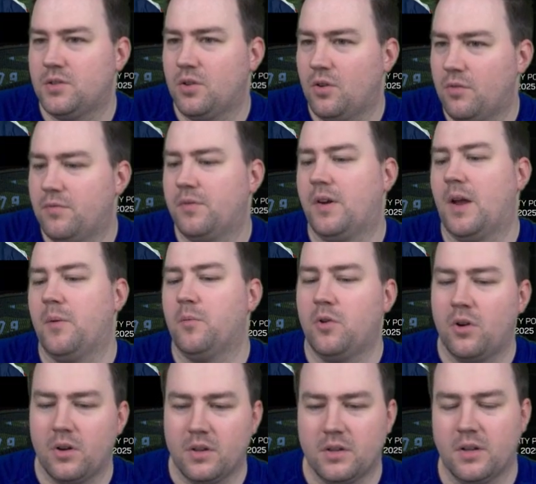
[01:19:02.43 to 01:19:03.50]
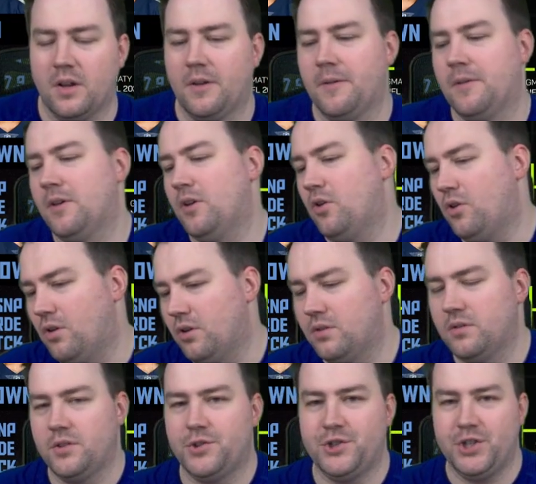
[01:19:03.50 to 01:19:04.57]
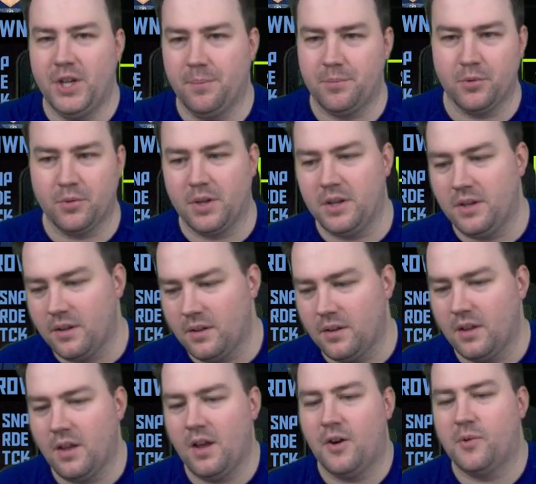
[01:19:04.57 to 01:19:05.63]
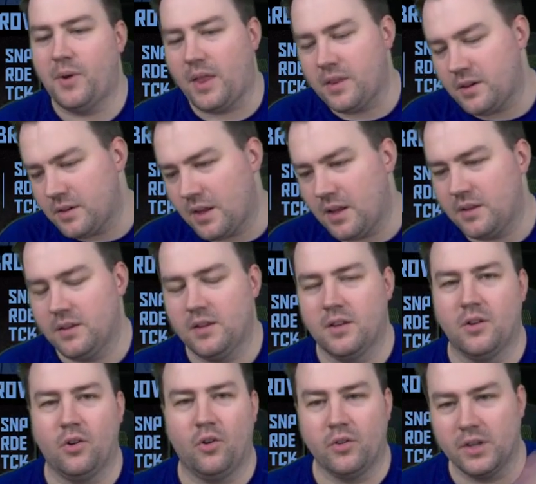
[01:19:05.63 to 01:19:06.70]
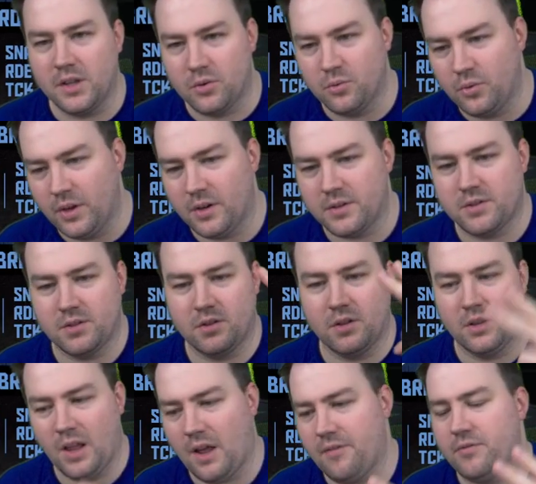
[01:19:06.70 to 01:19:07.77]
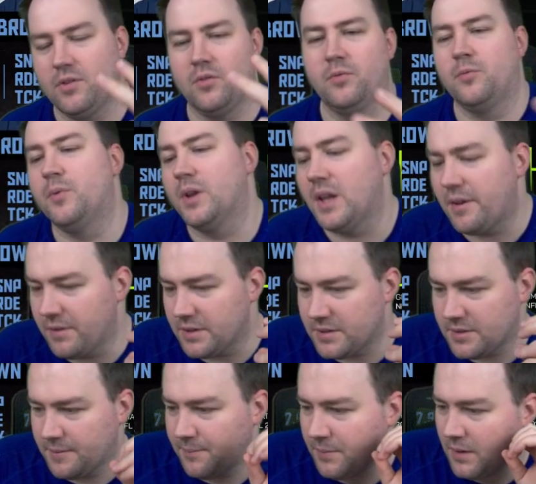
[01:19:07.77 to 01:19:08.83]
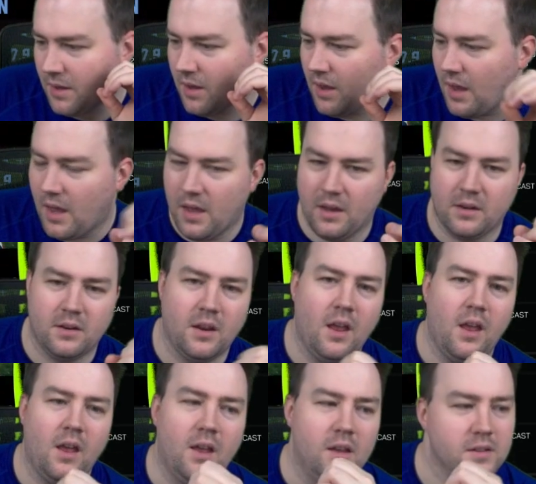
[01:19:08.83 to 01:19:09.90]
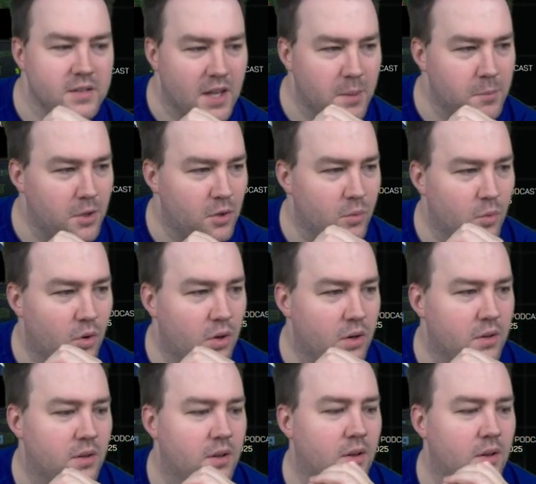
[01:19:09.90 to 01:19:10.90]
of Cam Ward on cheap rookie deal rather than only 2 years left of Will Levis. And is Cam Ward